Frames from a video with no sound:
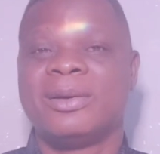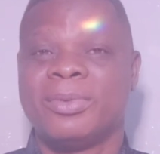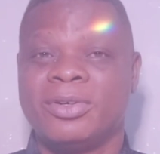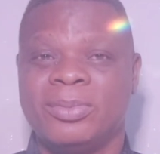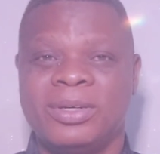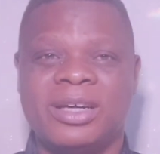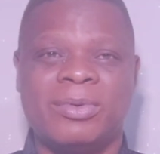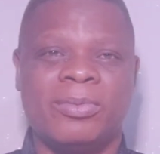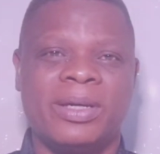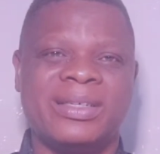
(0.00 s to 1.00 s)
But the obedient
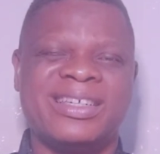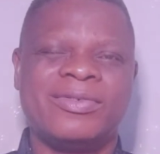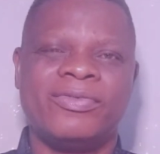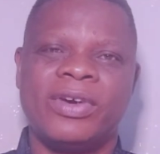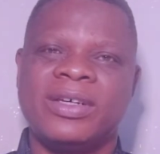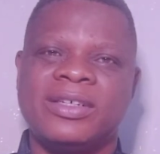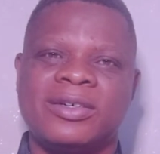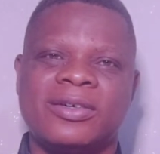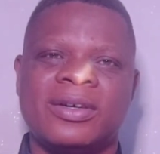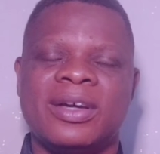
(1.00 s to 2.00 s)
movement is very
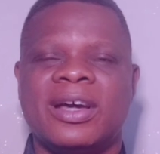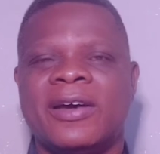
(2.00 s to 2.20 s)
strong.